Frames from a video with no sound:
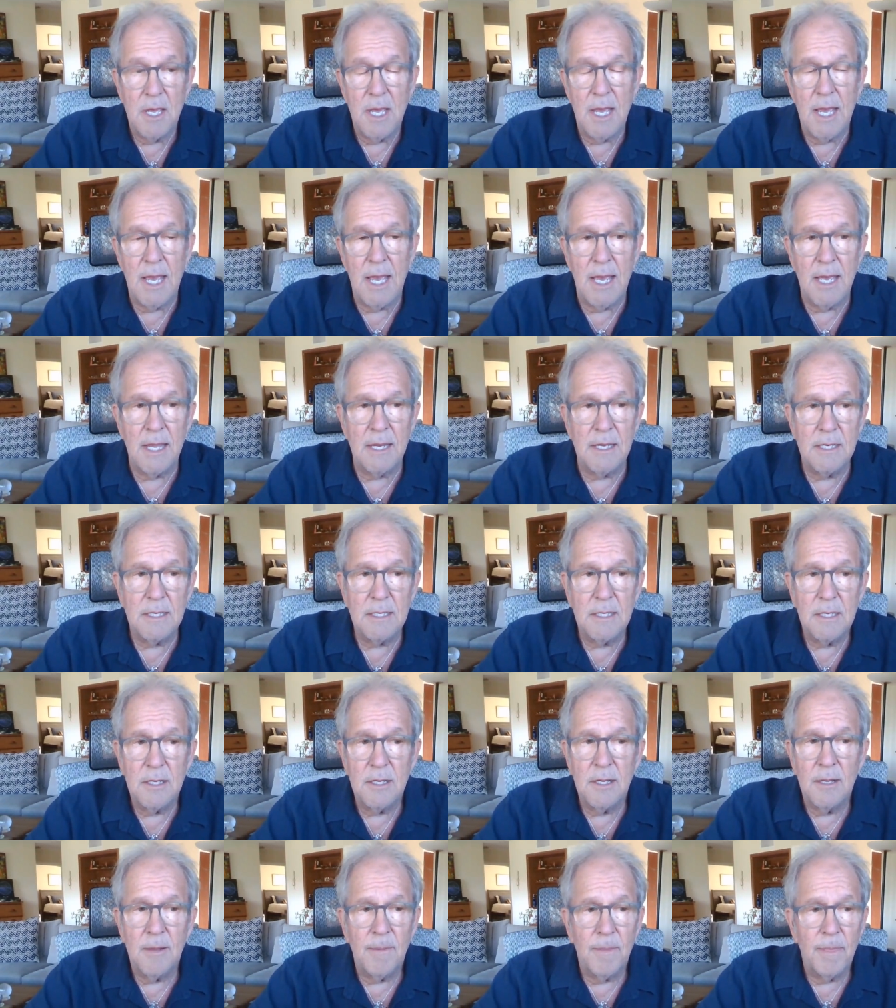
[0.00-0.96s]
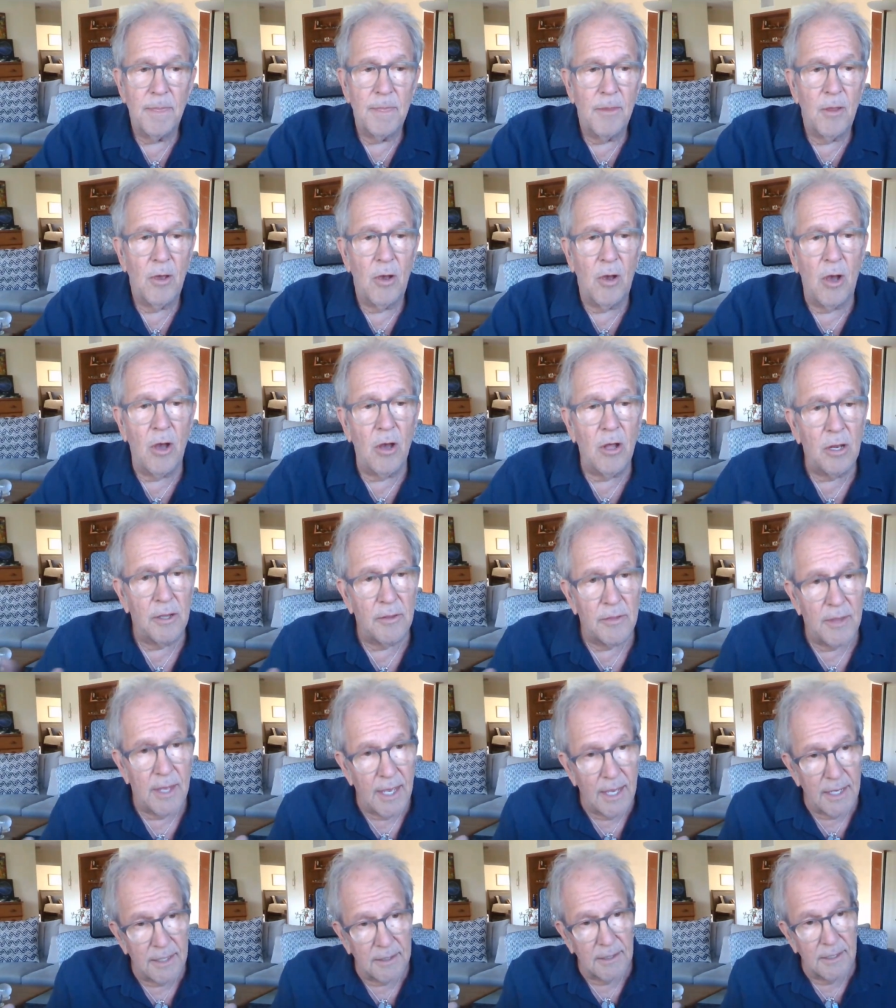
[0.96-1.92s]
And all of
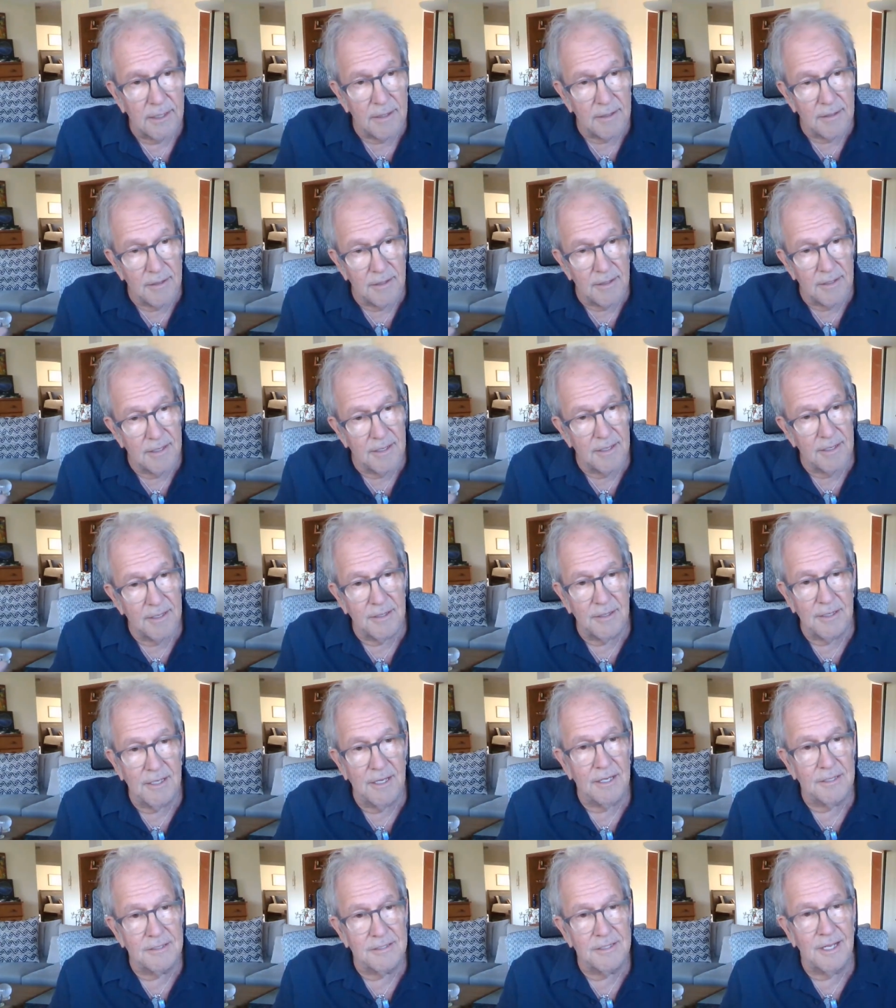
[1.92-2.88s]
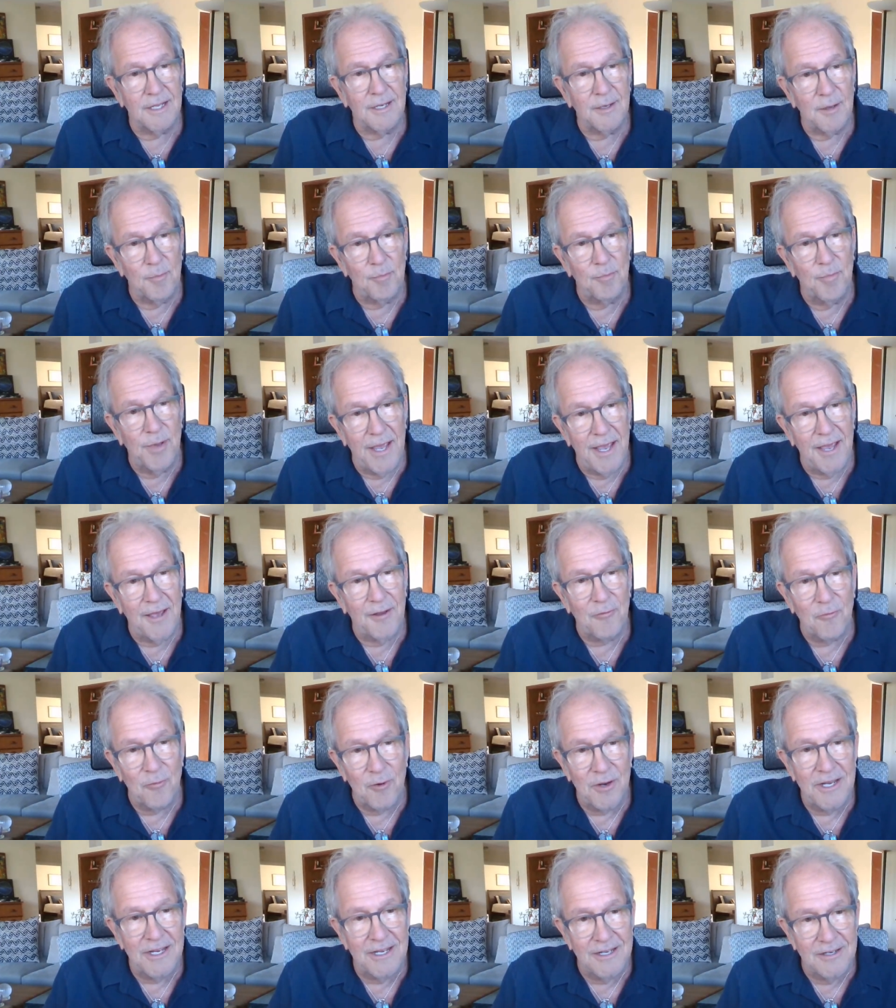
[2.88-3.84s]
that is like a bad
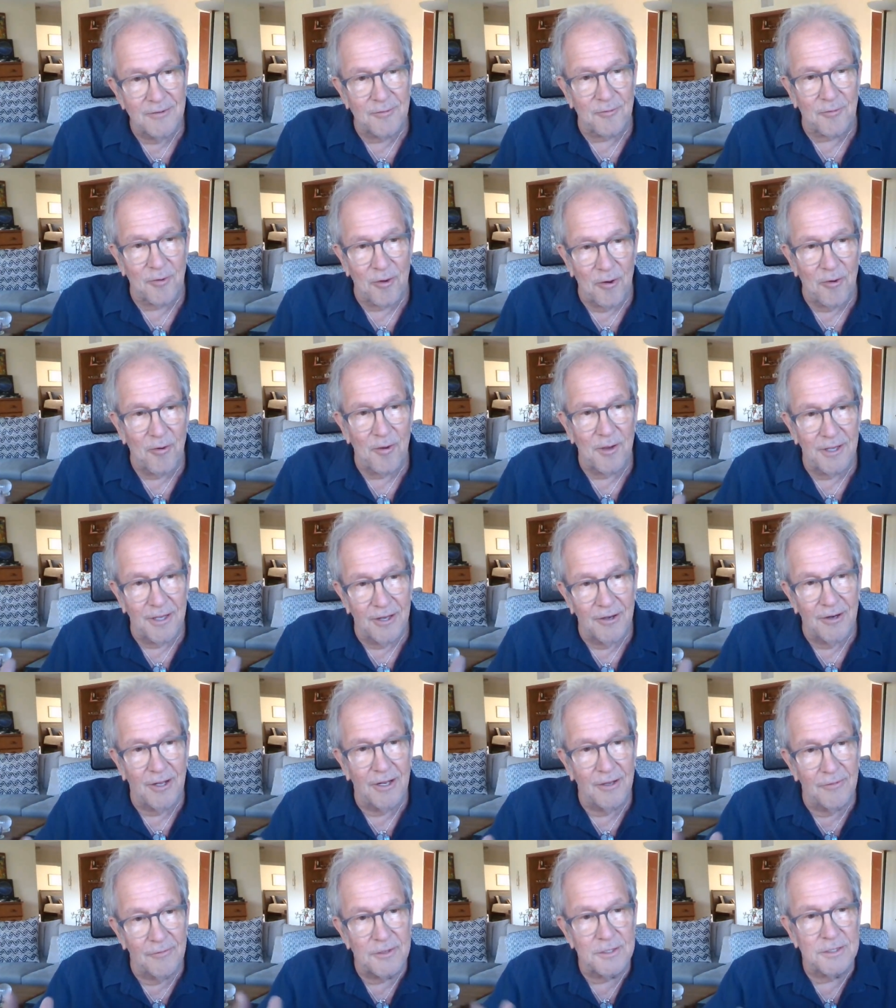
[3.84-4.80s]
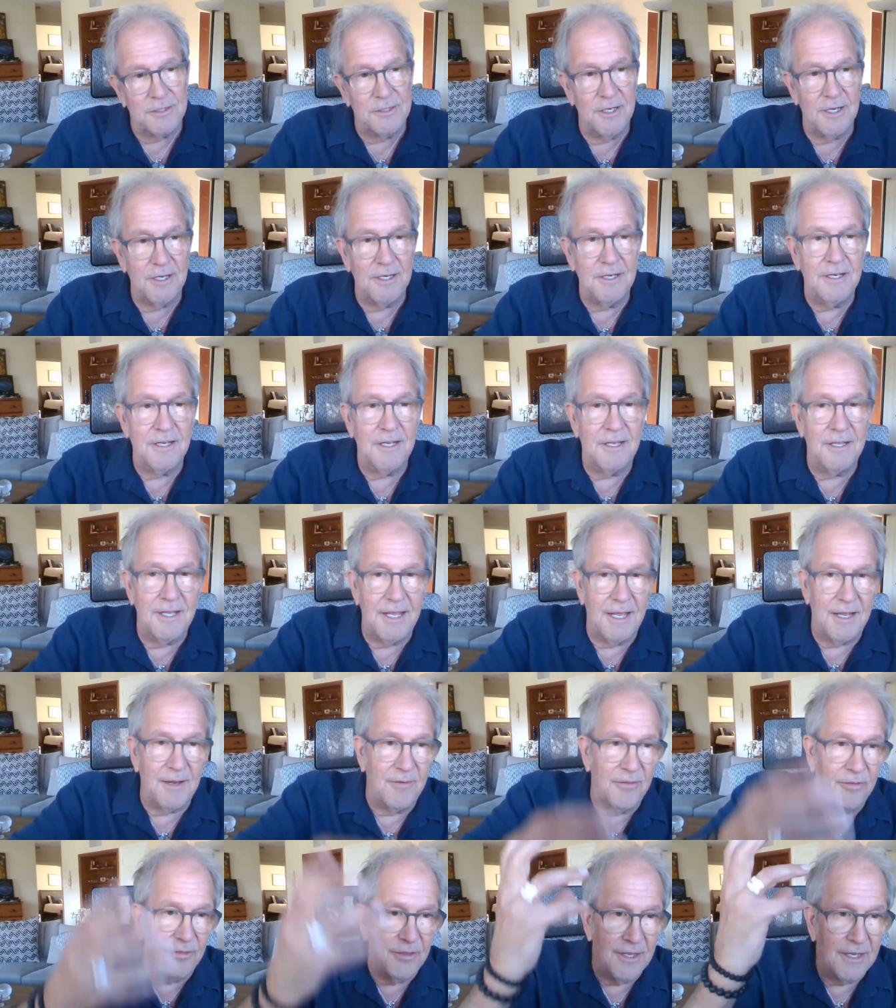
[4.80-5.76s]
weed growing, and all of a sudden
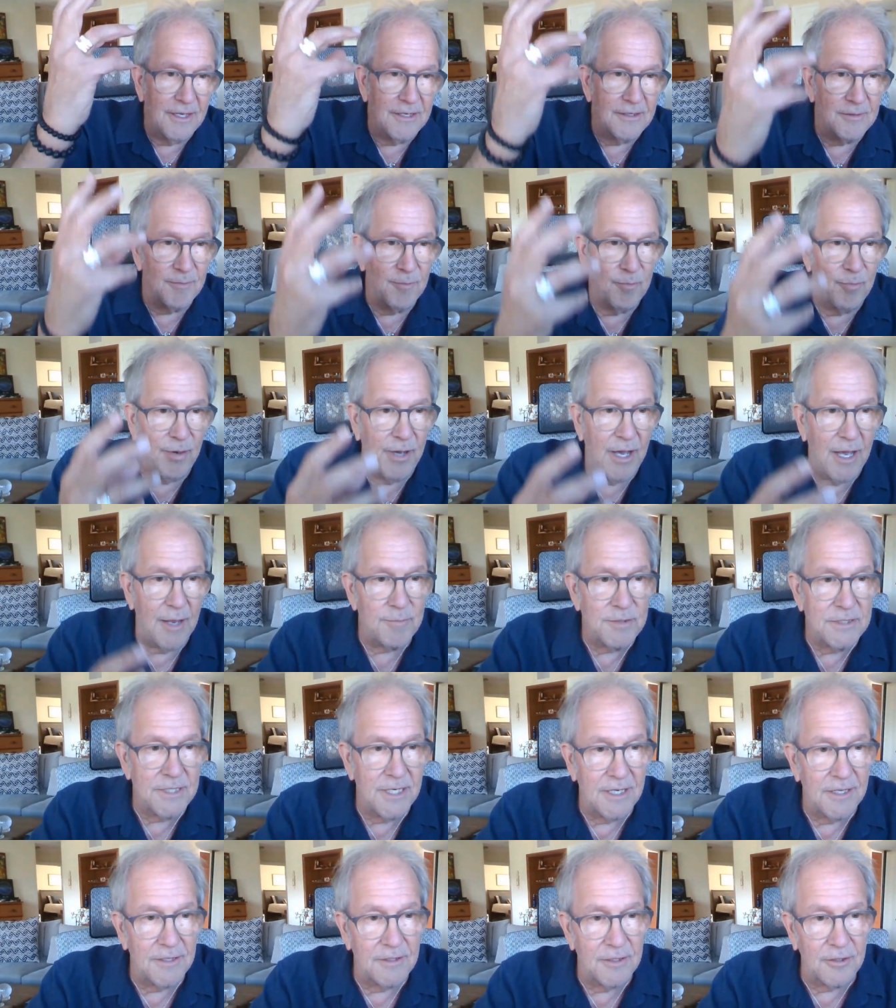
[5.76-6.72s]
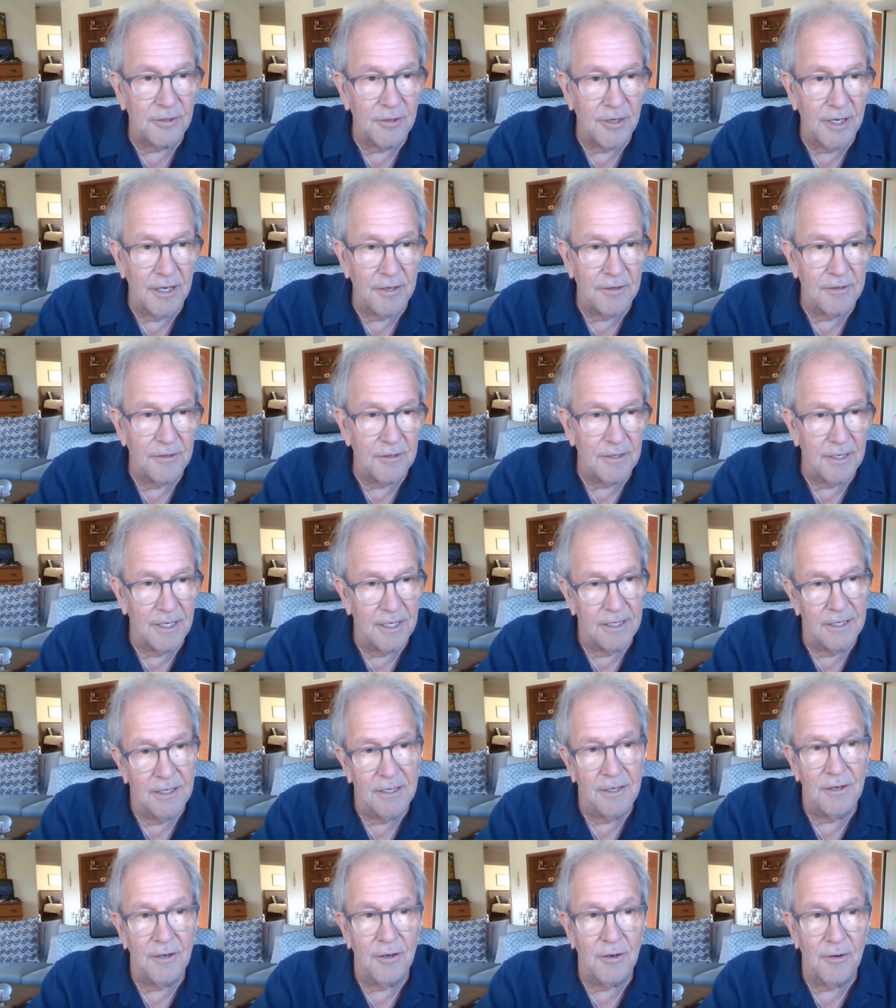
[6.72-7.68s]
that thing pops out of the ground and you're like,
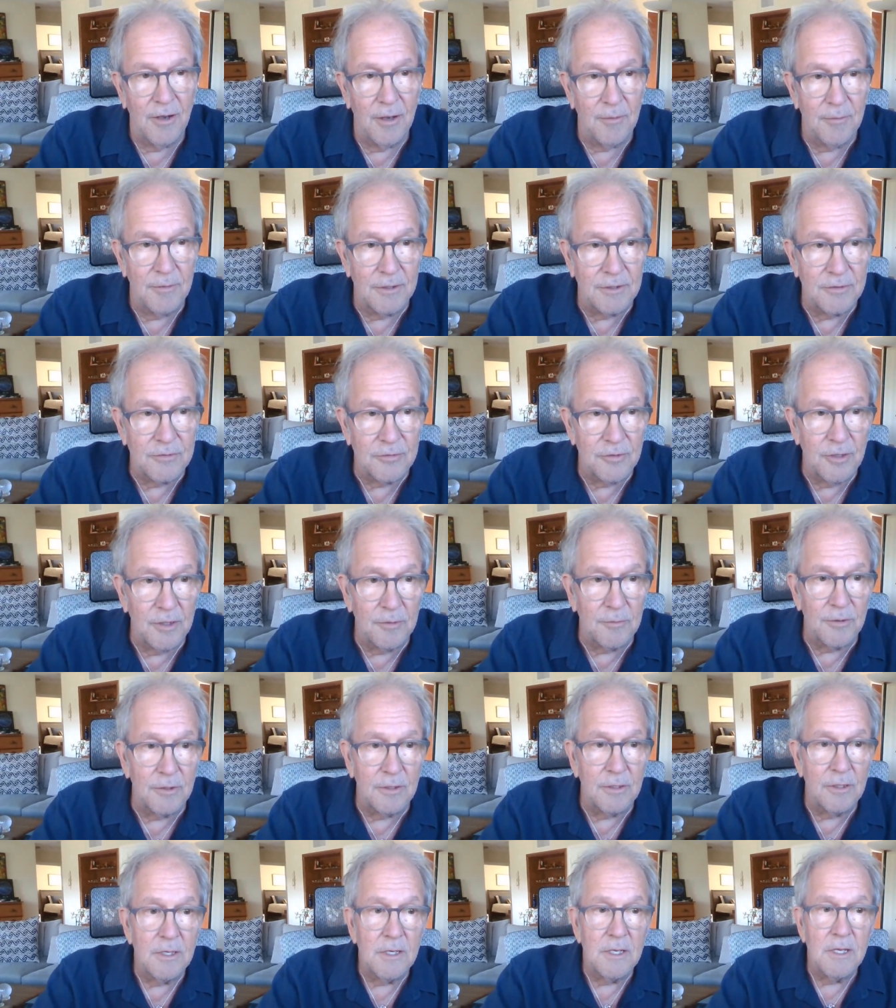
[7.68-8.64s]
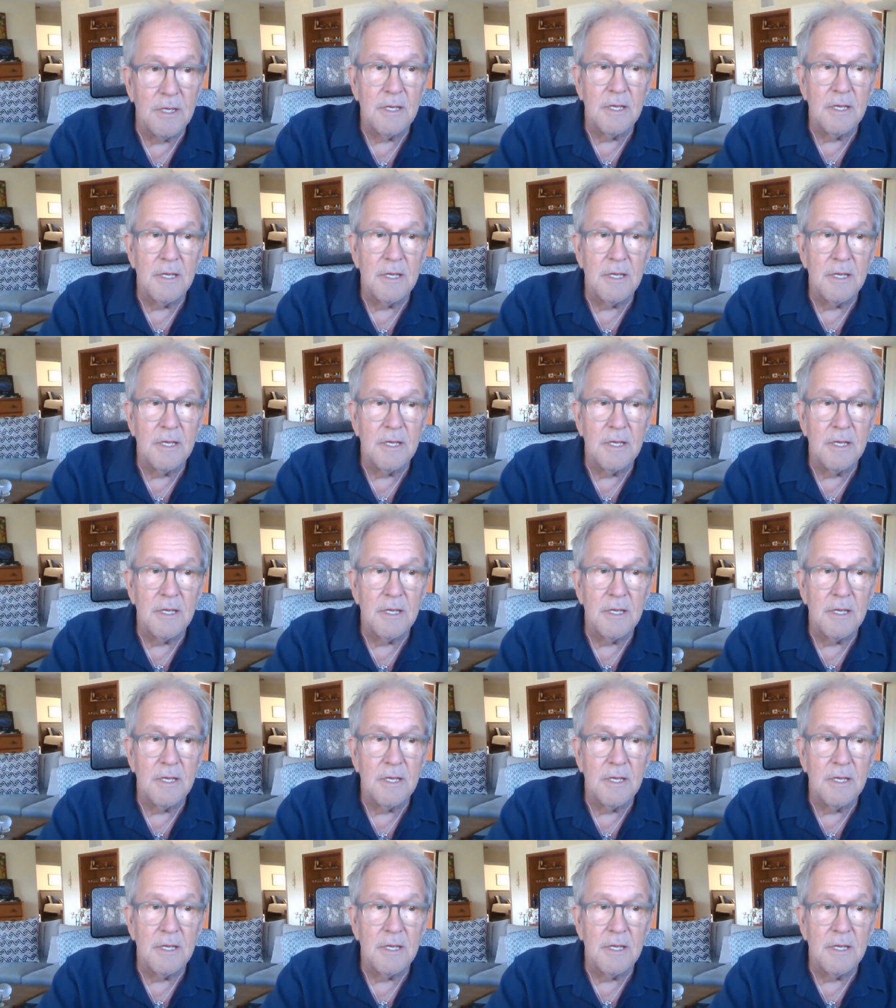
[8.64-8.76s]
uh-oh, I'm in trouble.